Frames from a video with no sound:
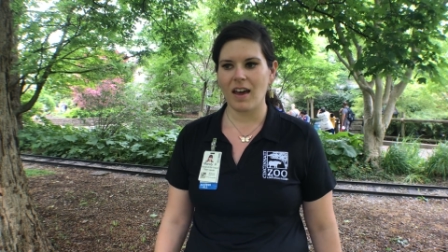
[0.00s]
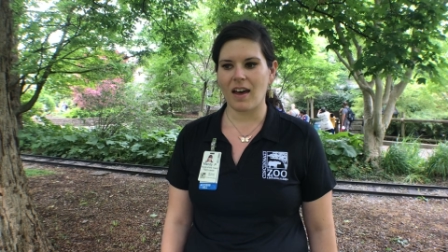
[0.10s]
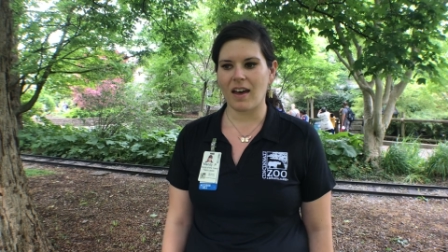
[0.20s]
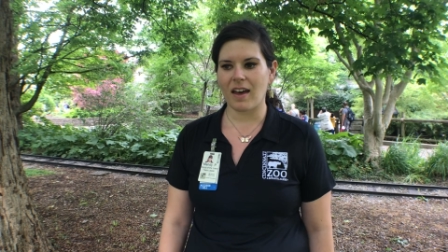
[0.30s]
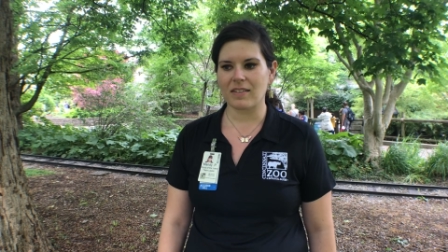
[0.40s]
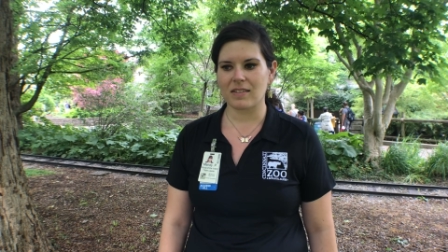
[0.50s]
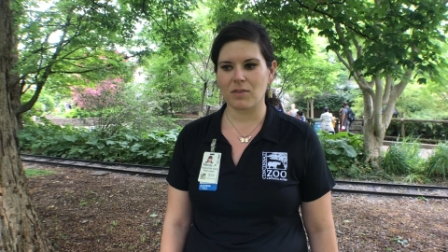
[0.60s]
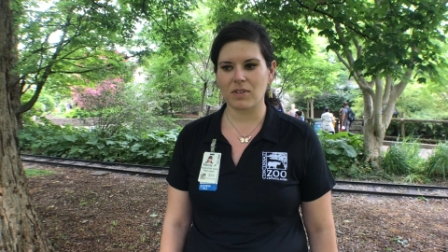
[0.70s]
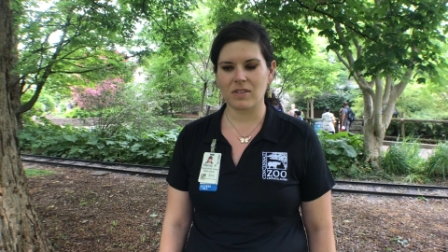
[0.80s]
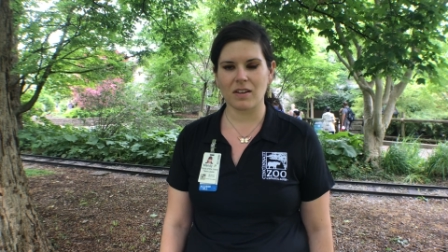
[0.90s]
uh, as they
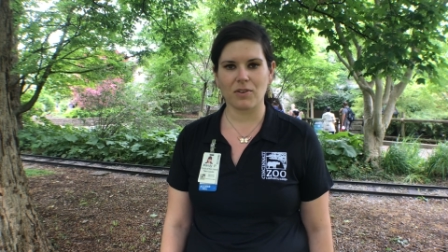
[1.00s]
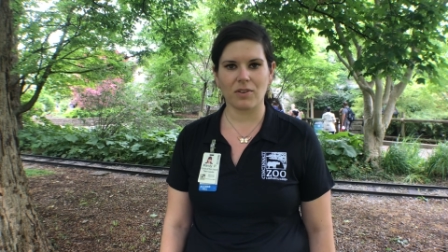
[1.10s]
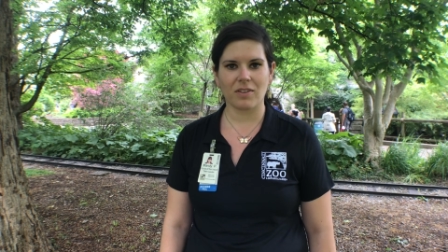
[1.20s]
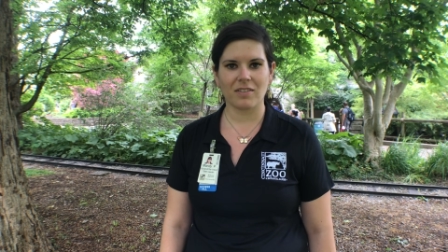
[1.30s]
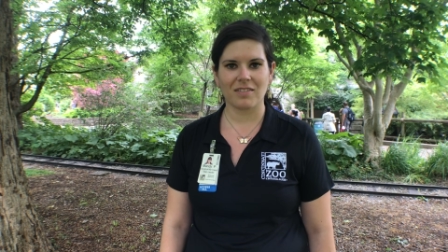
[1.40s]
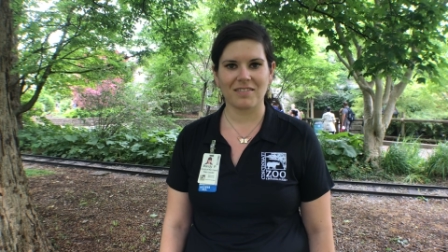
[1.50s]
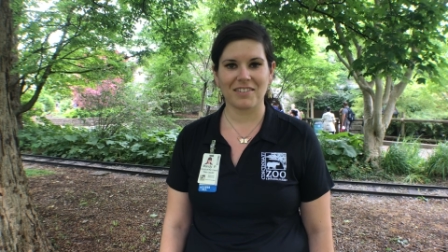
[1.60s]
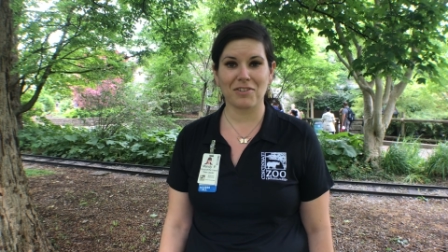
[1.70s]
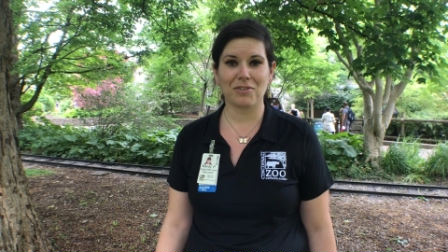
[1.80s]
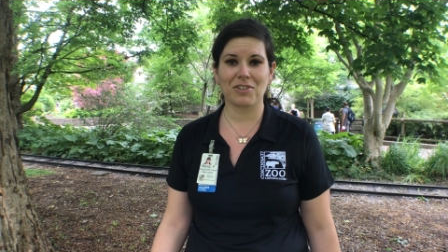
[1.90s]
recycle
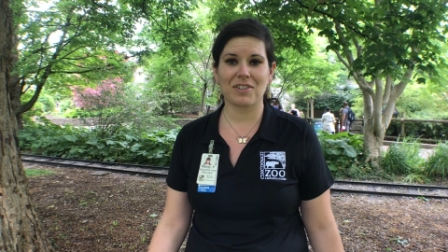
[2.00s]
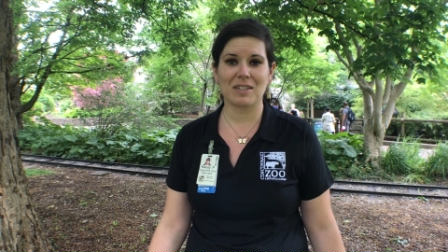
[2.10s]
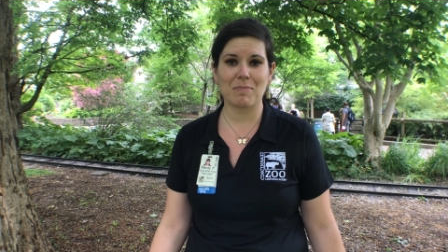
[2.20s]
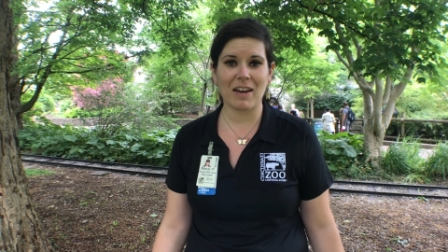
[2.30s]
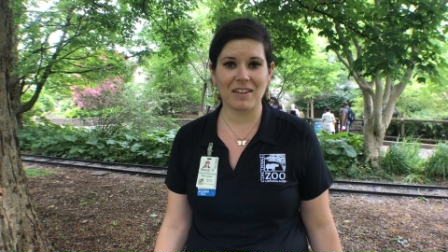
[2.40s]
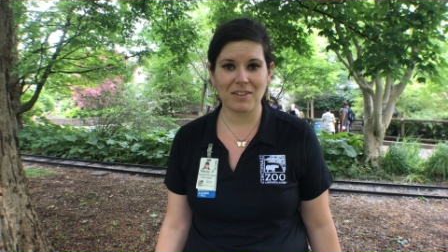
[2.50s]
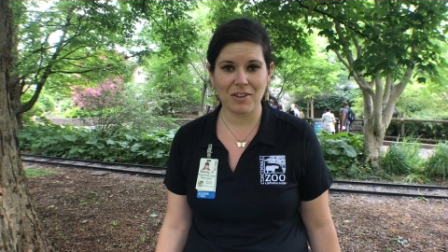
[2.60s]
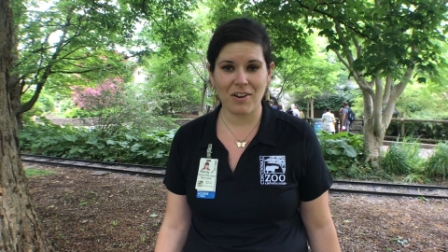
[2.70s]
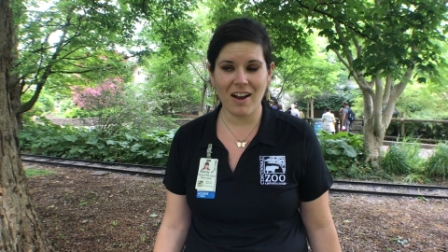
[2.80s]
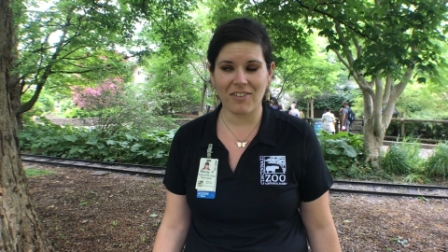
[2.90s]
their nutrients back into
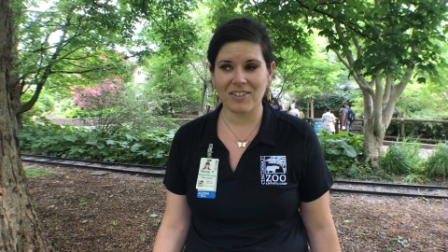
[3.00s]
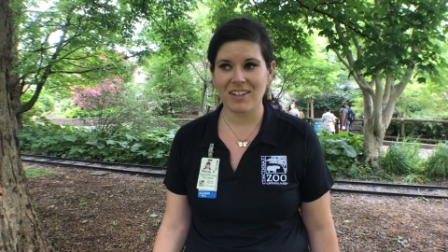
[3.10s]
the ground.